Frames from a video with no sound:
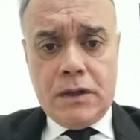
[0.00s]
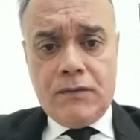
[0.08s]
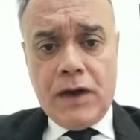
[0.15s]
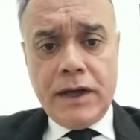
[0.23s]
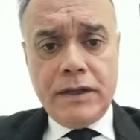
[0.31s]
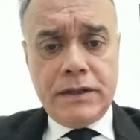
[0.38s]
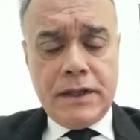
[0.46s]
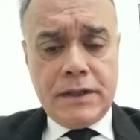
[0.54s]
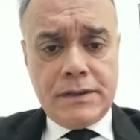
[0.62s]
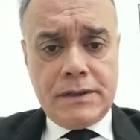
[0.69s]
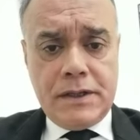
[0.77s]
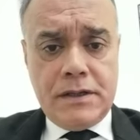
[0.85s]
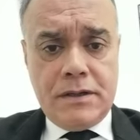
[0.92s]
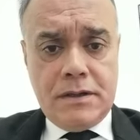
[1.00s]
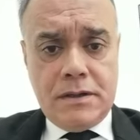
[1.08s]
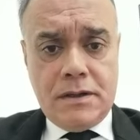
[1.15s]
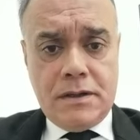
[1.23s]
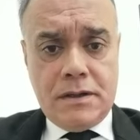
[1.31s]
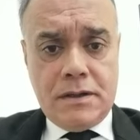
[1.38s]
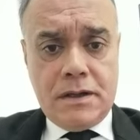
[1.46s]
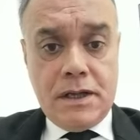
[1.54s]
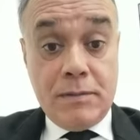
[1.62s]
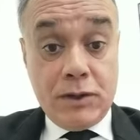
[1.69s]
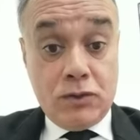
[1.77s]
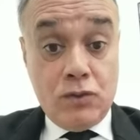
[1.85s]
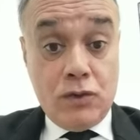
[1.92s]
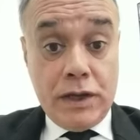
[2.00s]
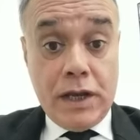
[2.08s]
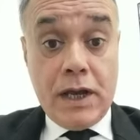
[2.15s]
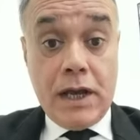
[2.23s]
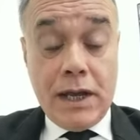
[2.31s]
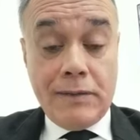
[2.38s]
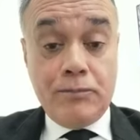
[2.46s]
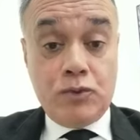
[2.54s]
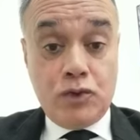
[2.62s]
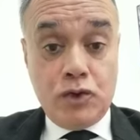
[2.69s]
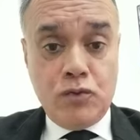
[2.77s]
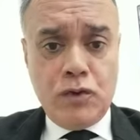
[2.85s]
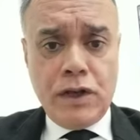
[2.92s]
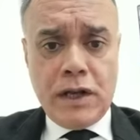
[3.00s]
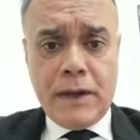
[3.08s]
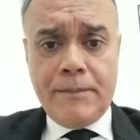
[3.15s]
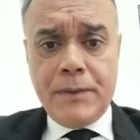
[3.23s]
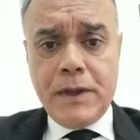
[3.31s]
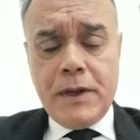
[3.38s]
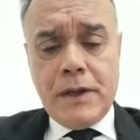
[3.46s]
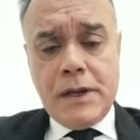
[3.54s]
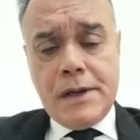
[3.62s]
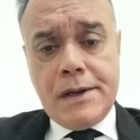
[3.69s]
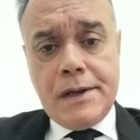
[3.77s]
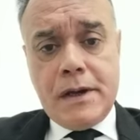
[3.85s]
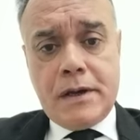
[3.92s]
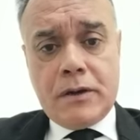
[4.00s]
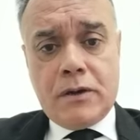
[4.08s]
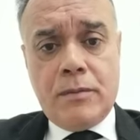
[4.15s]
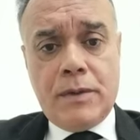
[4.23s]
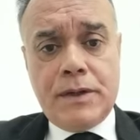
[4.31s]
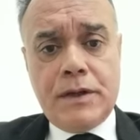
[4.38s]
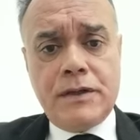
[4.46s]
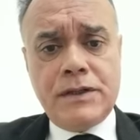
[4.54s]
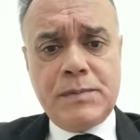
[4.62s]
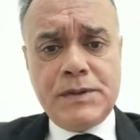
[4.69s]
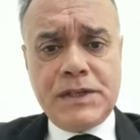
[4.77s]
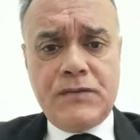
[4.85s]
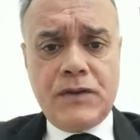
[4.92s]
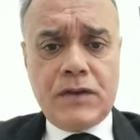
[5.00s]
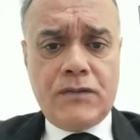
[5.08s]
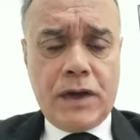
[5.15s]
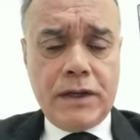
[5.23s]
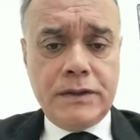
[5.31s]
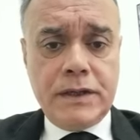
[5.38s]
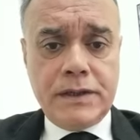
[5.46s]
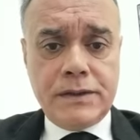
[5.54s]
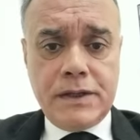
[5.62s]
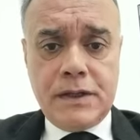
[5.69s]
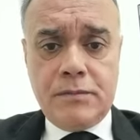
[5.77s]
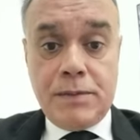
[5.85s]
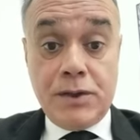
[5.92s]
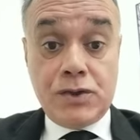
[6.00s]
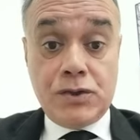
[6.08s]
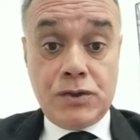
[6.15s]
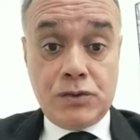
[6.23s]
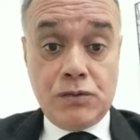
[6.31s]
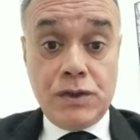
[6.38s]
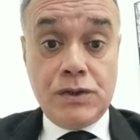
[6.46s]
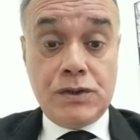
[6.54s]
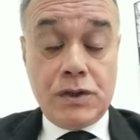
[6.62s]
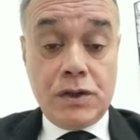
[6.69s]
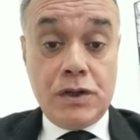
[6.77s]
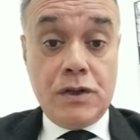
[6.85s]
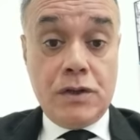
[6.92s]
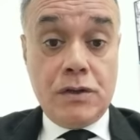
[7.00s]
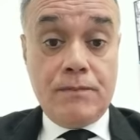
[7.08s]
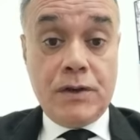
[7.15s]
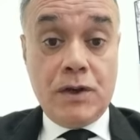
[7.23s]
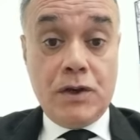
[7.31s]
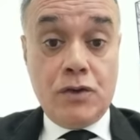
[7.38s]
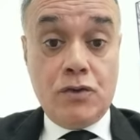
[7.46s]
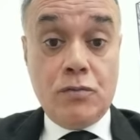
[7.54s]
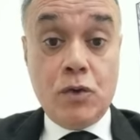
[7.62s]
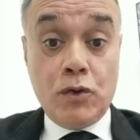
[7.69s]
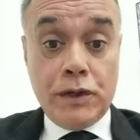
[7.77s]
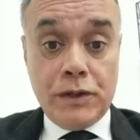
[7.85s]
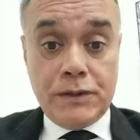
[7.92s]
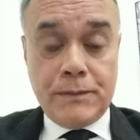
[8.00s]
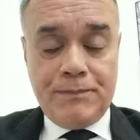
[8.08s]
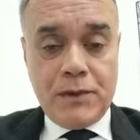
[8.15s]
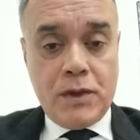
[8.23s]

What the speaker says: findings in hematuria, and proteinuria are common non-specific findings in patients with pneumonias.